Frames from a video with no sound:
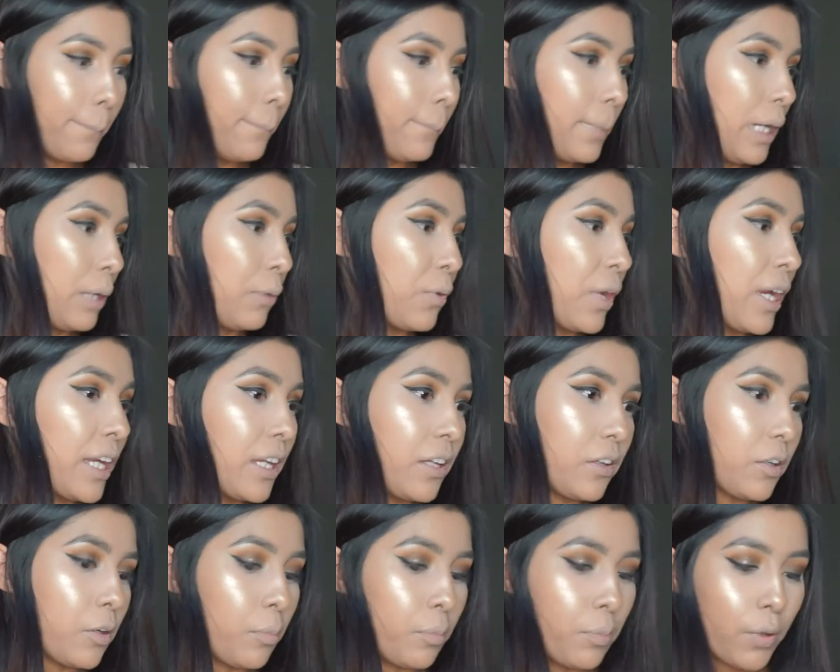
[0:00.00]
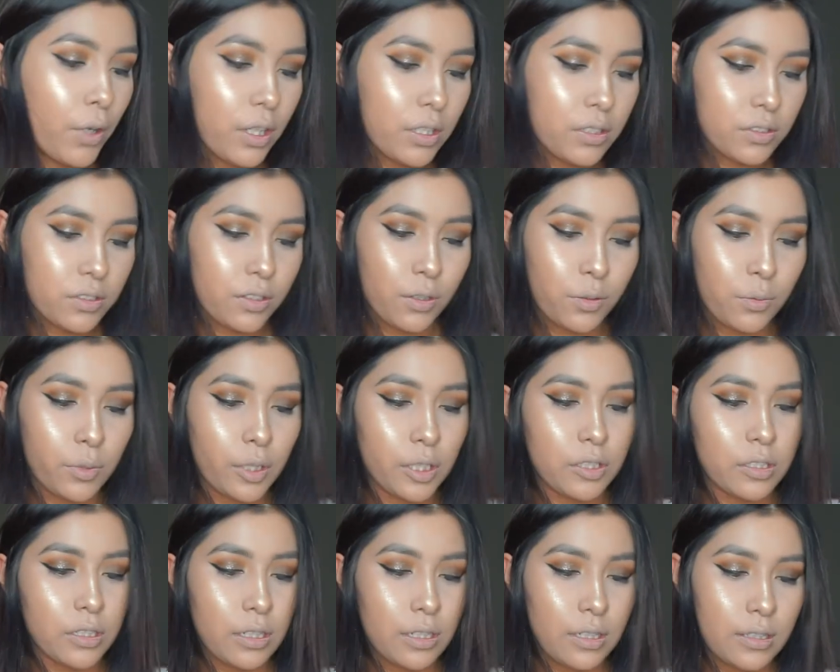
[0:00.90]
my regular bronzer,
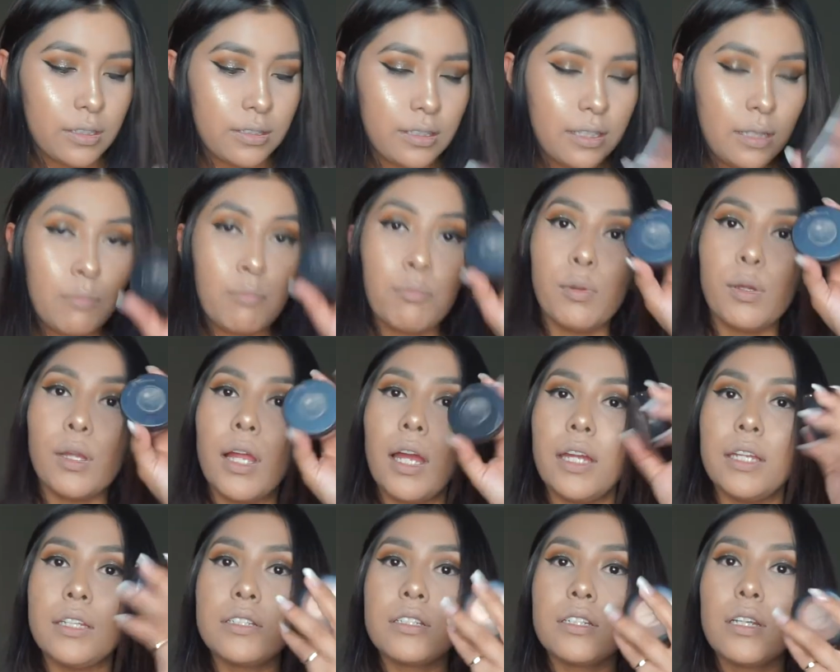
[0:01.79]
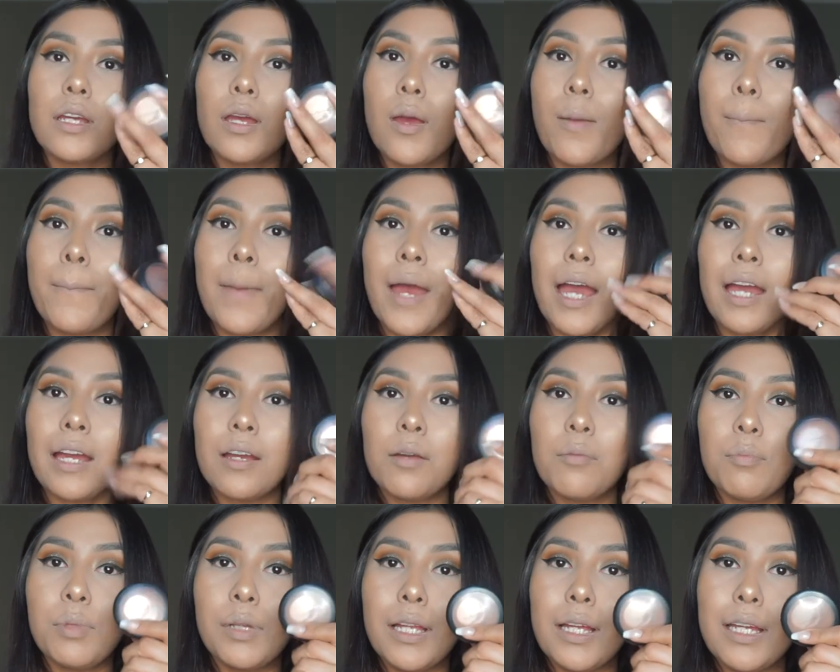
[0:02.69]
which is the Blunt MAC
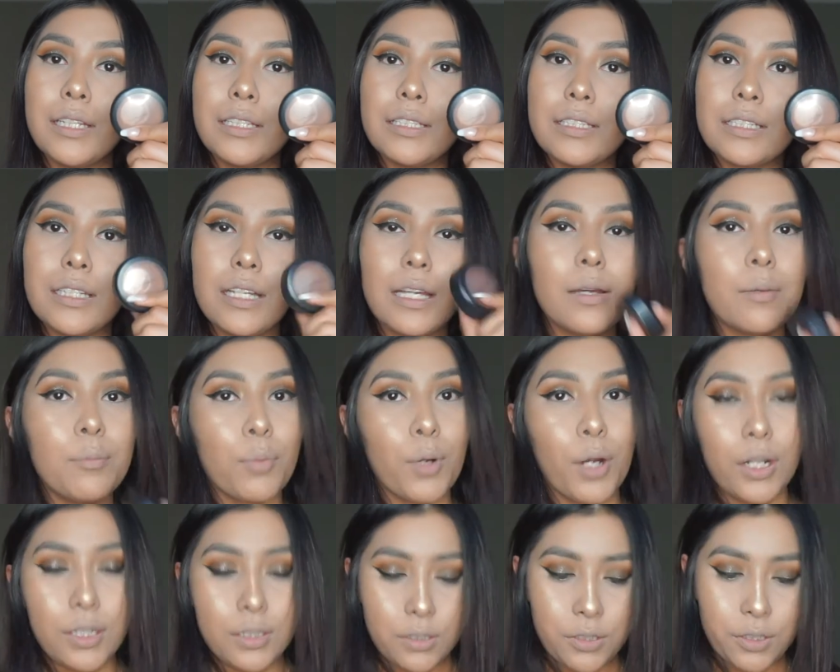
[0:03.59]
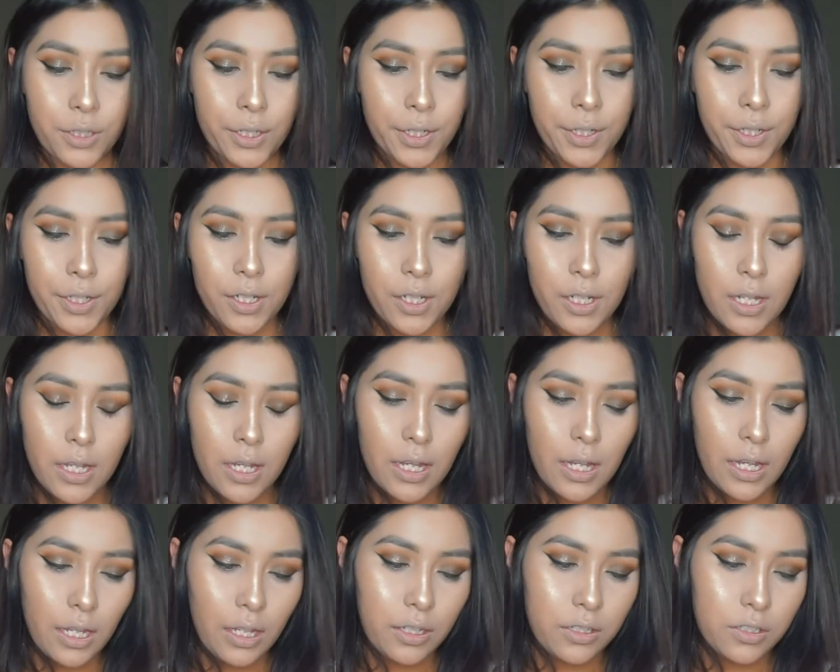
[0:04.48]
Blunt Bronzer.
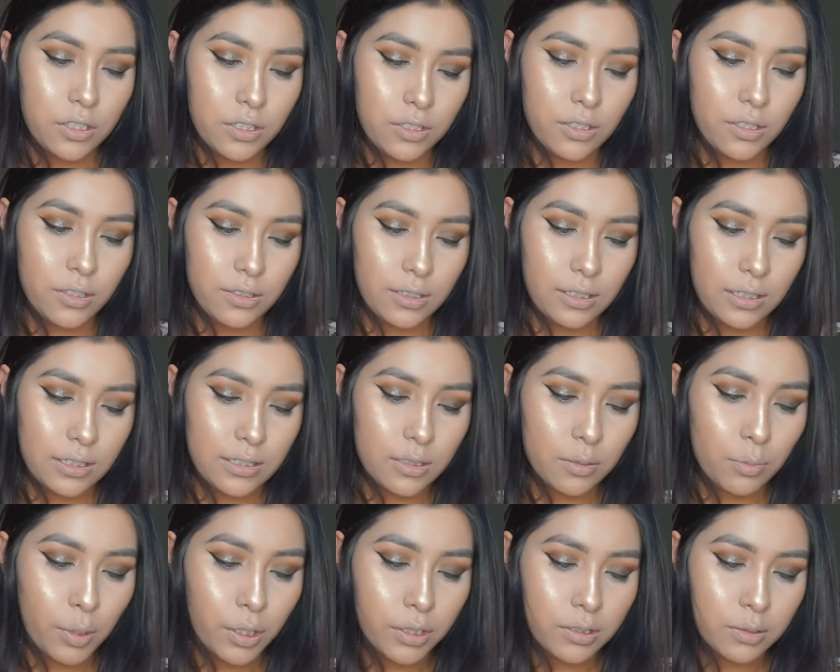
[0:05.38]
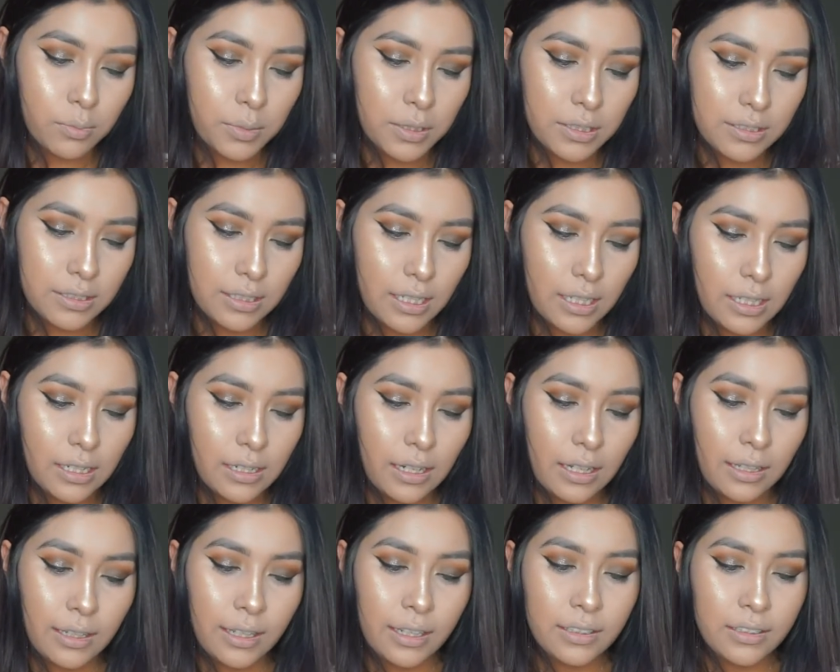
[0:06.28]
I'm just using this to bronze up the skin.
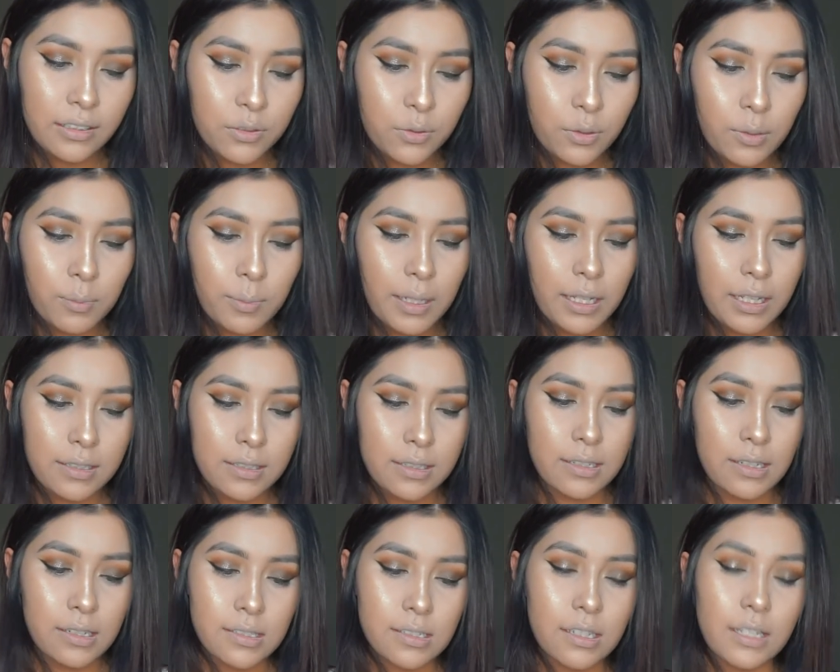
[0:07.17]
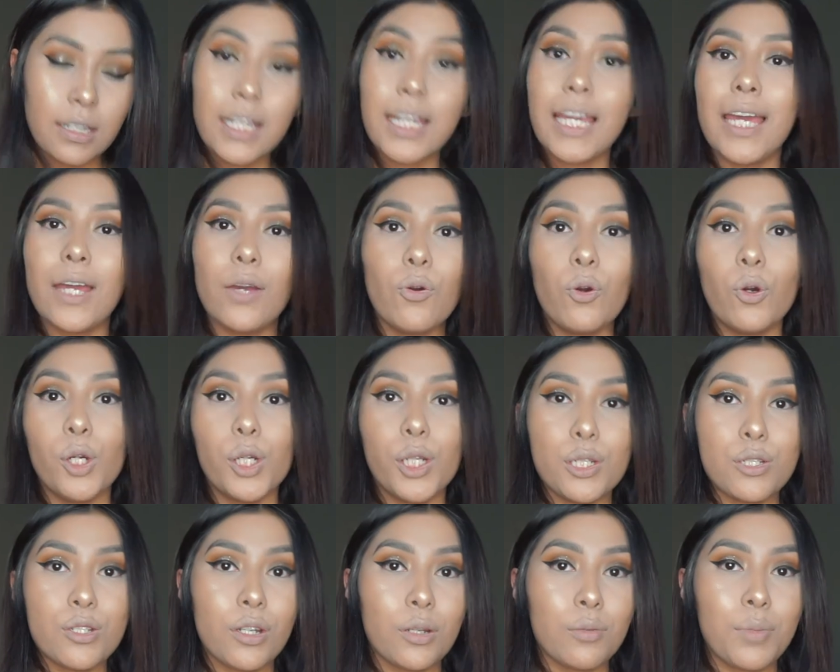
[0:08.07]
I like this one because it doesn't get
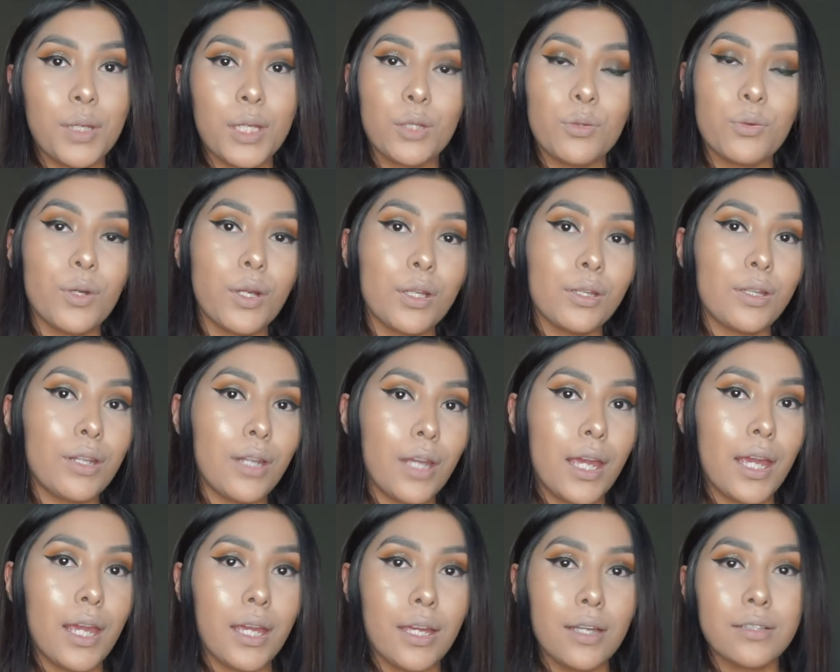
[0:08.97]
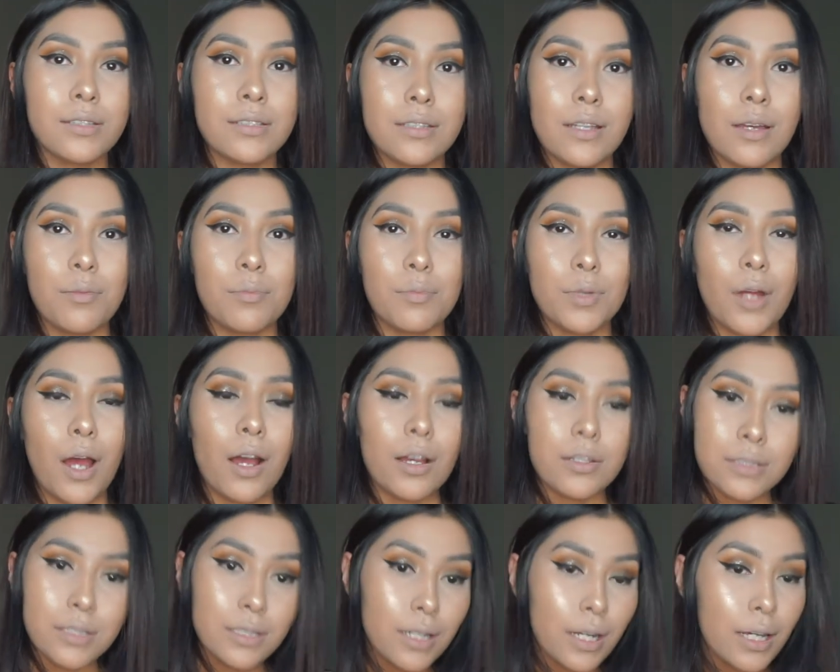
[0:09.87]
orange on me throughout the day. Some
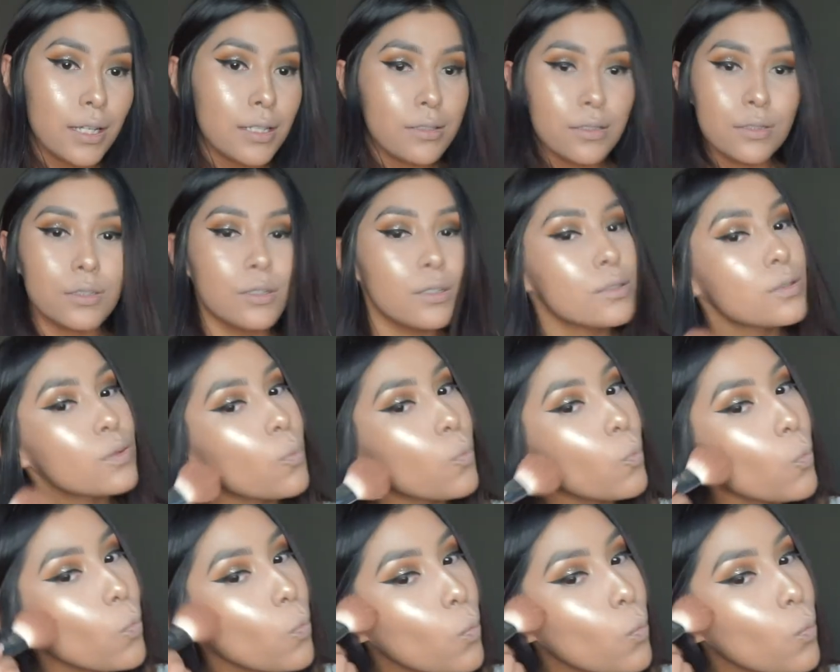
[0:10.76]
oxidize and just,